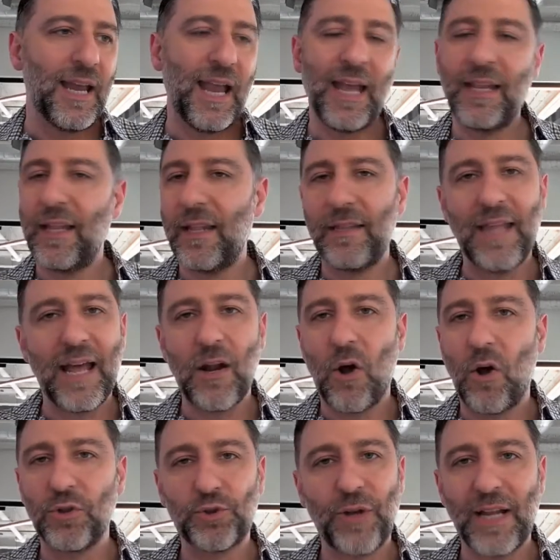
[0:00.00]
and that
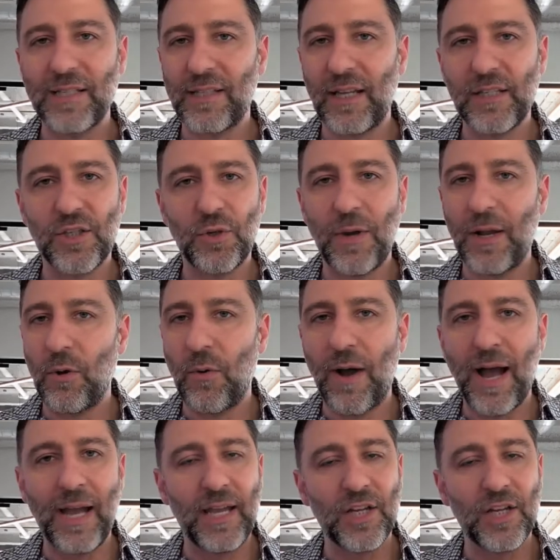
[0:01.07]
all translates to NOI.